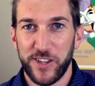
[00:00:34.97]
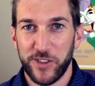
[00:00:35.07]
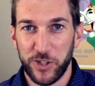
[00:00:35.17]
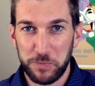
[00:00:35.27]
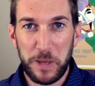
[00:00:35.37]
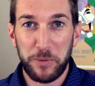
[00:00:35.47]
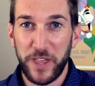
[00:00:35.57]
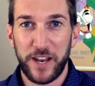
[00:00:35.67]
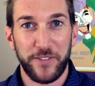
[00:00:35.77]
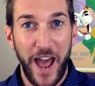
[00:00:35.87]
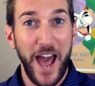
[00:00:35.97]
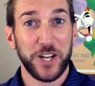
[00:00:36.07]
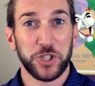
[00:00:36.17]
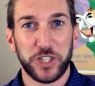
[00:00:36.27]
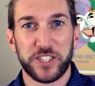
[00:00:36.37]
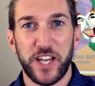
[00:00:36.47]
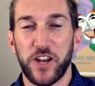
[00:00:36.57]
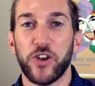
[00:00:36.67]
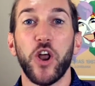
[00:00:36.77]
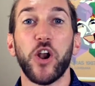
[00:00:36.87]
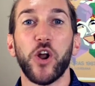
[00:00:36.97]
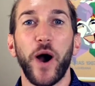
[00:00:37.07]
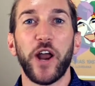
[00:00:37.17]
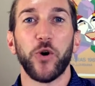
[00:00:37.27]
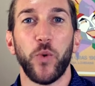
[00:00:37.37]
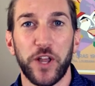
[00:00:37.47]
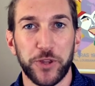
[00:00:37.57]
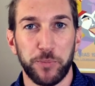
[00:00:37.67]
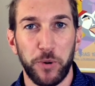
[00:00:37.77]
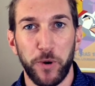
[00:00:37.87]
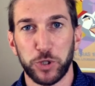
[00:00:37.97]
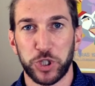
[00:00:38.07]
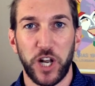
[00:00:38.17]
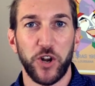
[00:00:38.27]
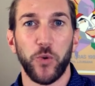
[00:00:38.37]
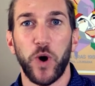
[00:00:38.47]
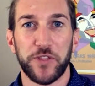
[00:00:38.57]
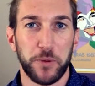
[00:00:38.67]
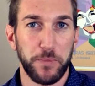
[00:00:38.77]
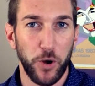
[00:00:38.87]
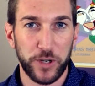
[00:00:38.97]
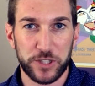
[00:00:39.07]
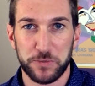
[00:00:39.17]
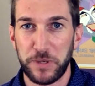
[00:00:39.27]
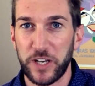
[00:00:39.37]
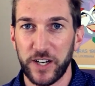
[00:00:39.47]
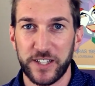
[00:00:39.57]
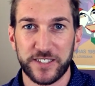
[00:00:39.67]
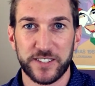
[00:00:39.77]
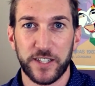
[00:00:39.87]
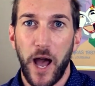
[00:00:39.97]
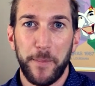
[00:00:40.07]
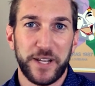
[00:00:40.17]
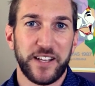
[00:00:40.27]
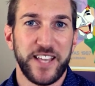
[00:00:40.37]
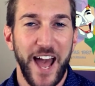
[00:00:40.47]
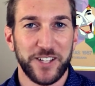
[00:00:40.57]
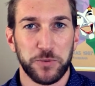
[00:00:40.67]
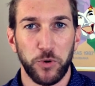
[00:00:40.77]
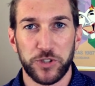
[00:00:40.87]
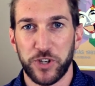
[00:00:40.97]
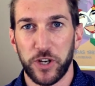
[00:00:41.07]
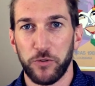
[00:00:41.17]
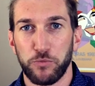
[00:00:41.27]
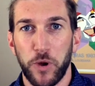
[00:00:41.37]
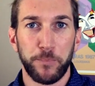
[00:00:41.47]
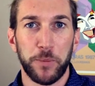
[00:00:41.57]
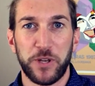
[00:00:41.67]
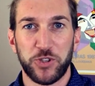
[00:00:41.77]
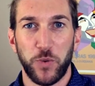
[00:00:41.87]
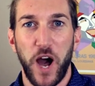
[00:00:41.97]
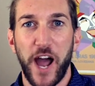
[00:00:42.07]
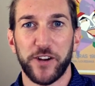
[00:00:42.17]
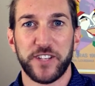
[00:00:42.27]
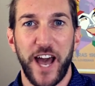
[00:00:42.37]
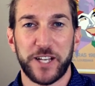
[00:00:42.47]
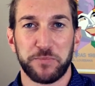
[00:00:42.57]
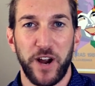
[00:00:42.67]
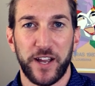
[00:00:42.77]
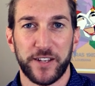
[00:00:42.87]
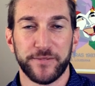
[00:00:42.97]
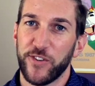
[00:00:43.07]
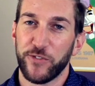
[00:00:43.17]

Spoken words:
there's people that have actually said, no, I don't want the promotion, I don't want the bonus because I'm gonna get taxed more. It's gonna put me into a higher tax bracket.